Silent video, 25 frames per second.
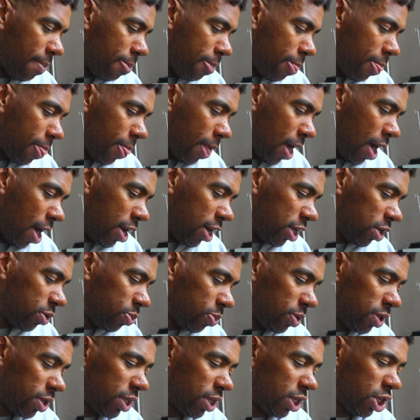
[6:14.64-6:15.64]
Uh, this one
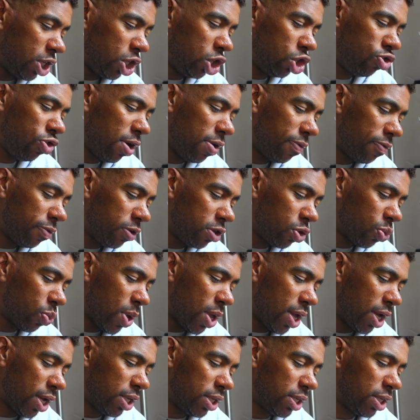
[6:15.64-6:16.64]
says it strengthens
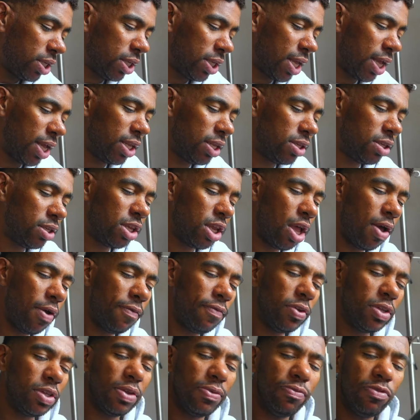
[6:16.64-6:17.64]
weakened skin surface
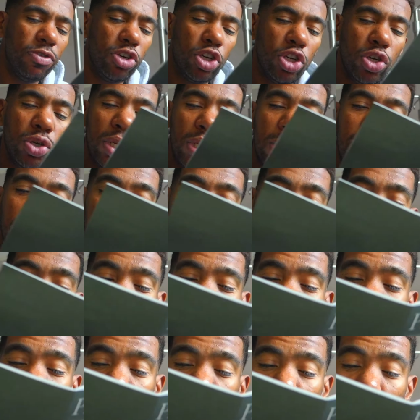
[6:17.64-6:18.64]
and reduces
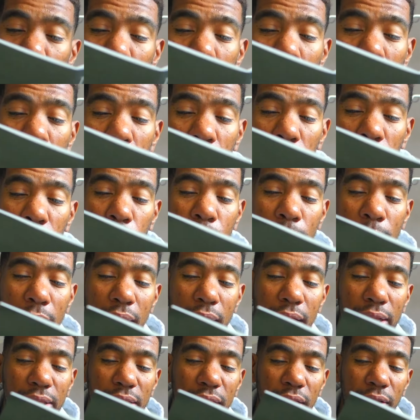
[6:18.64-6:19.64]
inflammation, repairs
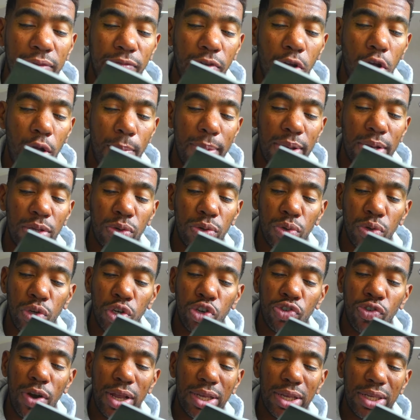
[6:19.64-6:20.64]
environmental
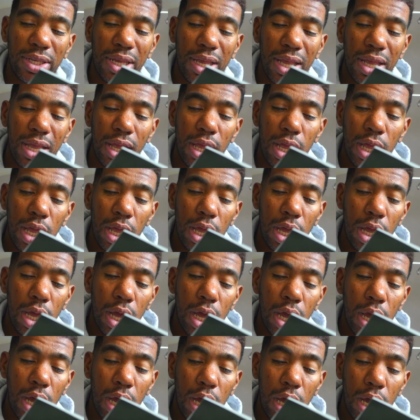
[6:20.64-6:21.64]
stress,
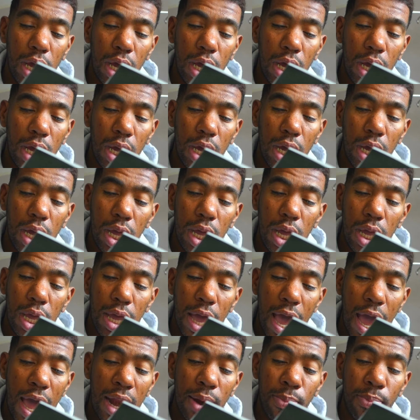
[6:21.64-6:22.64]
uh, and
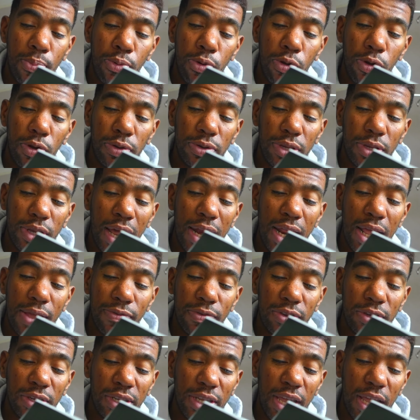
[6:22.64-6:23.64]
improves uneven
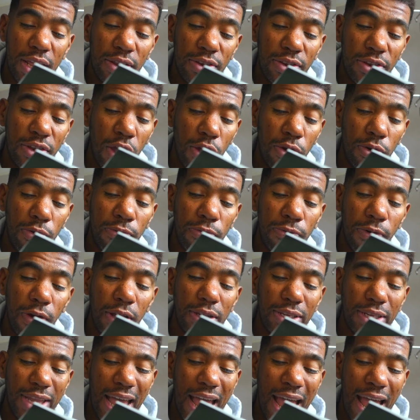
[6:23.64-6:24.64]
skin tone, fights
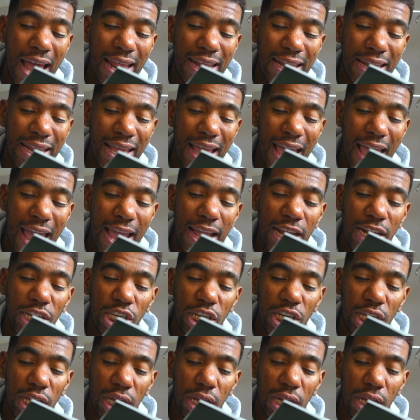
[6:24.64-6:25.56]
anti-aging,